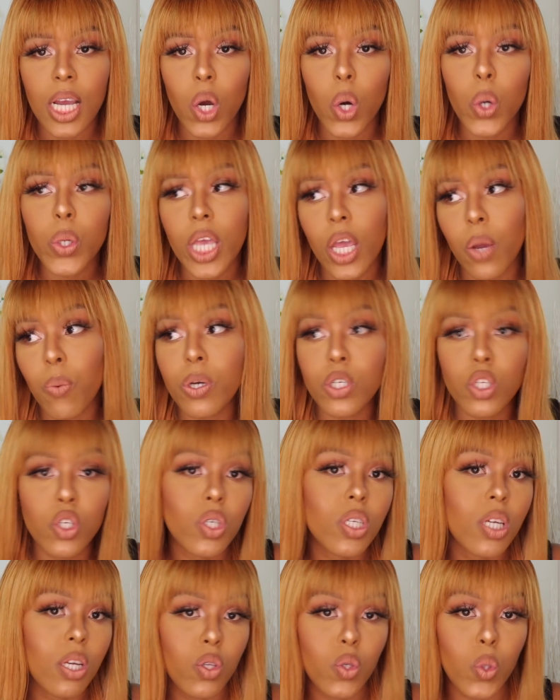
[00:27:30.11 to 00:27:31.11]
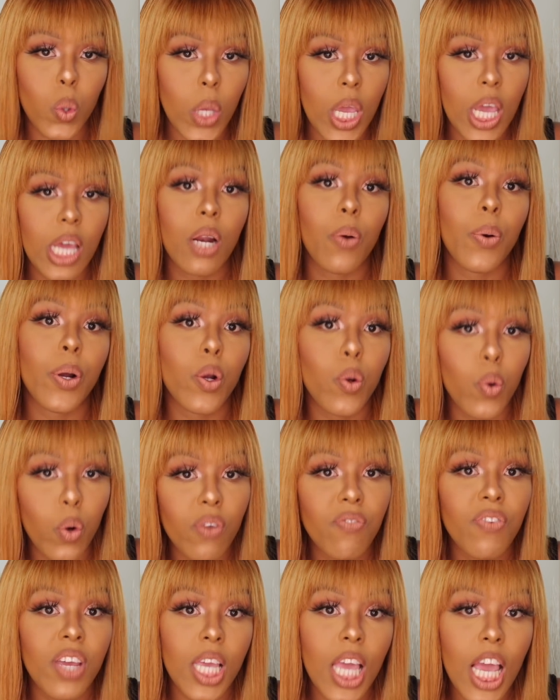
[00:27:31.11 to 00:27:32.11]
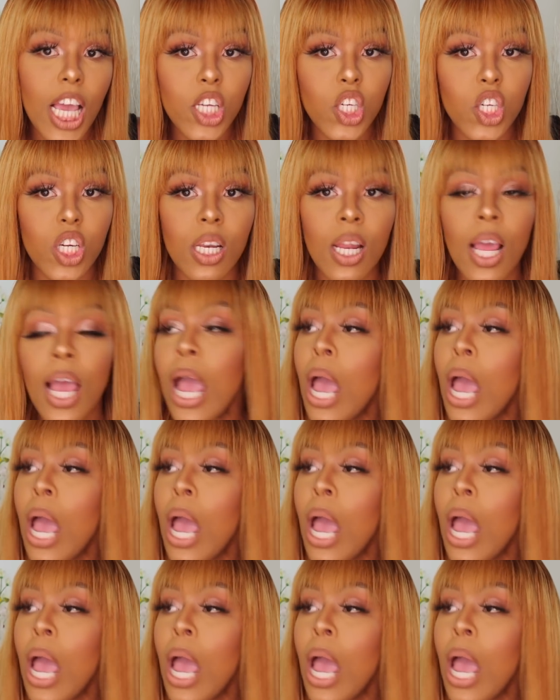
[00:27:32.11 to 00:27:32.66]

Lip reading: okay, what you did is okay and I want to go on vacation.